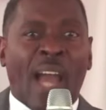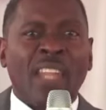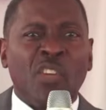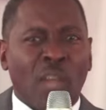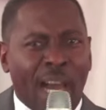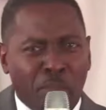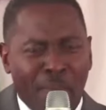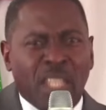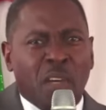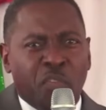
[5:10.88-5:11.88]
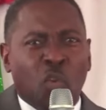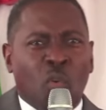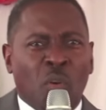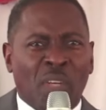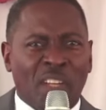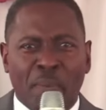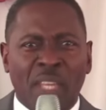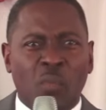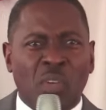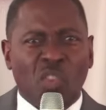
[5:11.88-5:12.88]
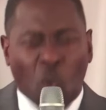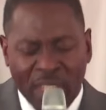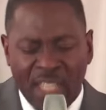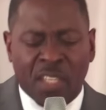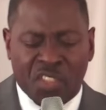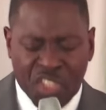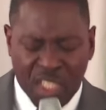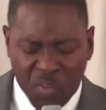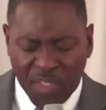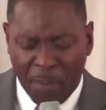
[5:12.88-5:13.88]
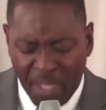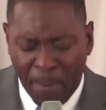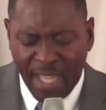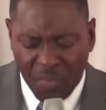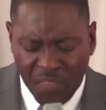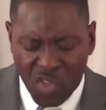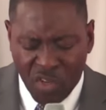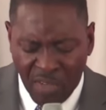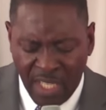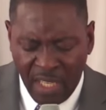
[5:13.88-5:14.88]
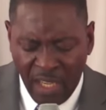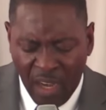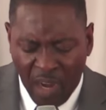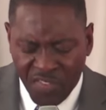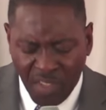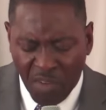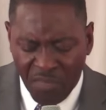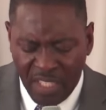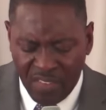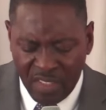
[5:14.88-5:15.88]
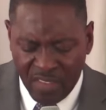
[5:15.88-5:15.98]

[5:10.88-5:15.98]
and many of you would have been would know that your church would have been beneficiary of some of these